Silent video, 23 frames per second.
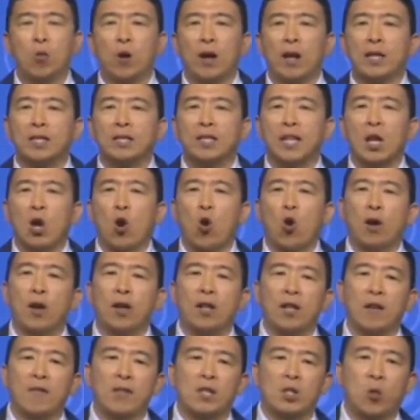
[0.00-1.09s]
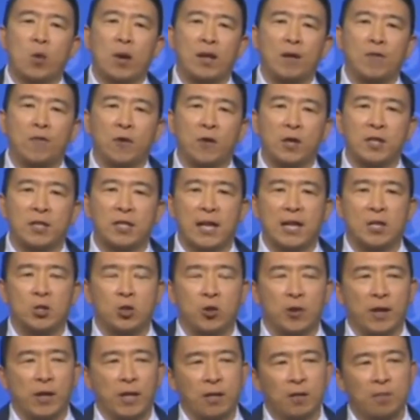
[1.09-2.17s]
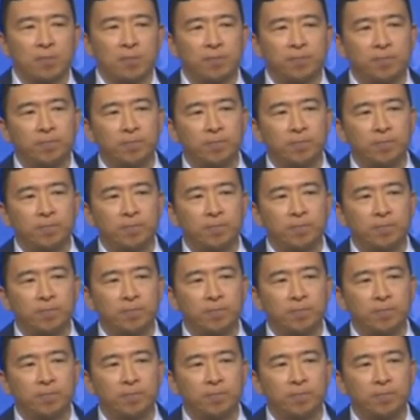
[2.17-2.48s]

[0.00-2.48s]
And what is the oil of the 21st century?